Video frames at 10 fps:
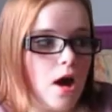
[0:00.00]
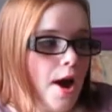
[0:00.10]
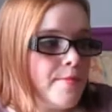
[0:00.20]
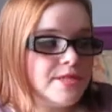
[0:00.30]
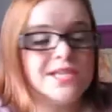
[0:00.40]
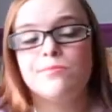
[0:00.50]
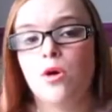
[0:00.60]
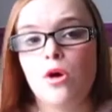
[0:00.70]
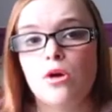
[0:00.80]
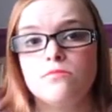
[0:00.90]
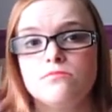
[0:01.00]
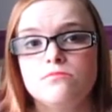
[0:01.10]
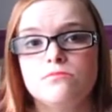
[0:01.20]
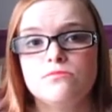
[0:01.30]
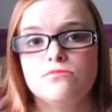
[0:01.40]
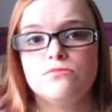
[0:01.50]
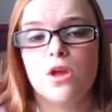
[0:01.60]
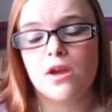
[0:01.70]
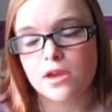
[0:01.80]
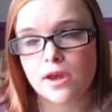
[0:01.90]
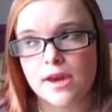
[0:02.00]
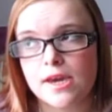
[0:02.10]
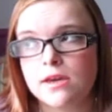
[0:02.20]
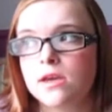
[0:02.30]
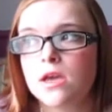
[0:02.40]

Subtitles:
I'm a teapot, okay?